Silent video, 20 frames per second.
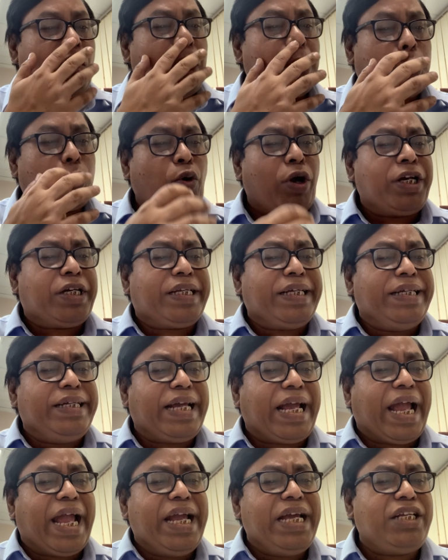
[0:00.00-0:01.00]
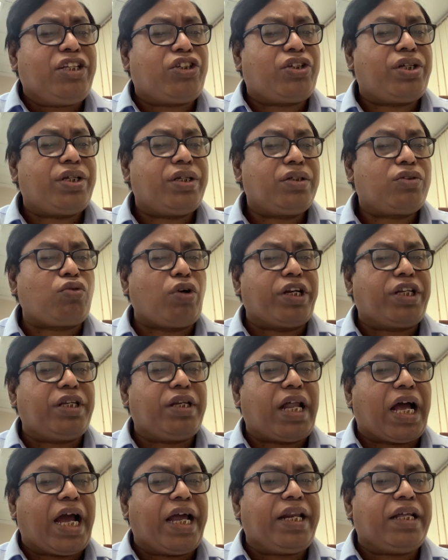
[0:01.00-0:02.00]
28,
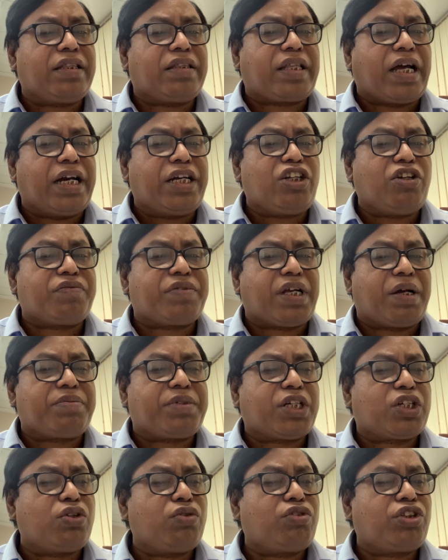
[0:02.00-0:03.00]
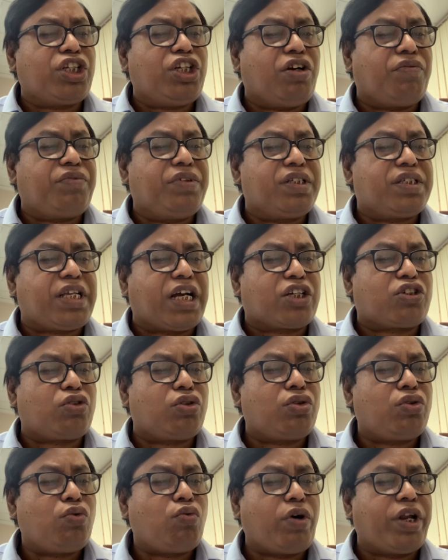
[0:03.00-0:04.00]
29, and 30 of subsection 3 of this
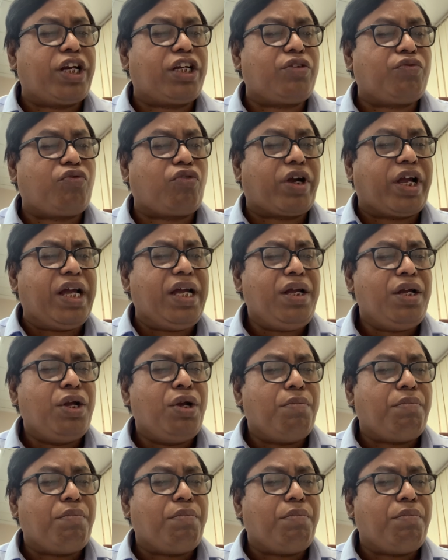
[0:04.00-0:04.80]
section 184A,